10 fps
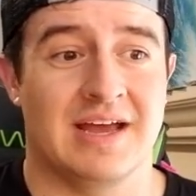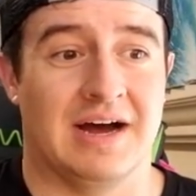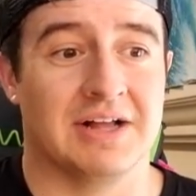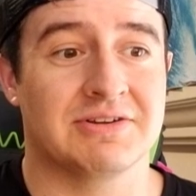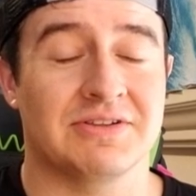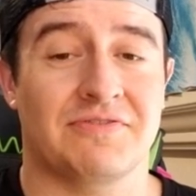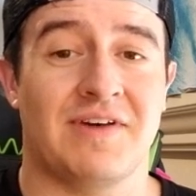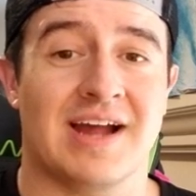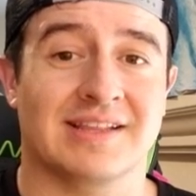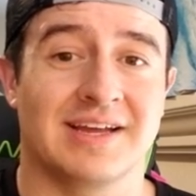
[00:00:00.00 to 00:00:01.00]
other than the
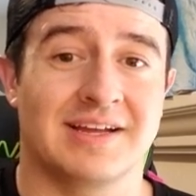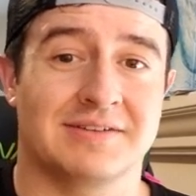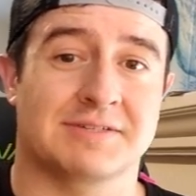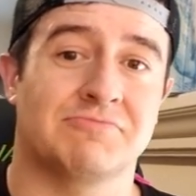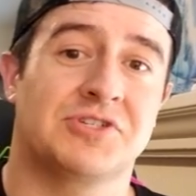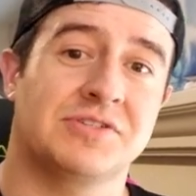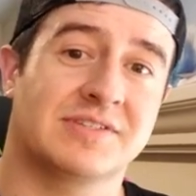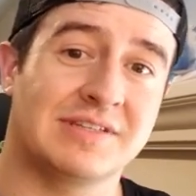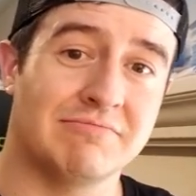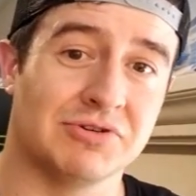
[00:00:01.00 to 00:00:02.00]
fact that some
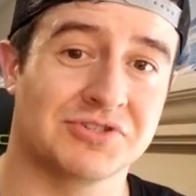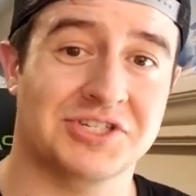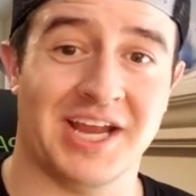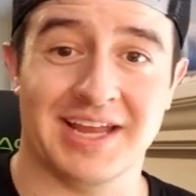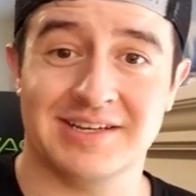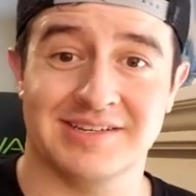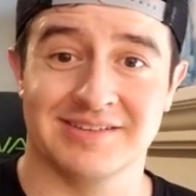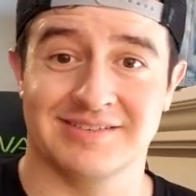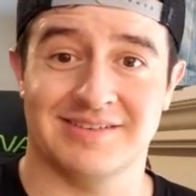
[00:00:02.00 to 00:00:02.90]
symbols changed.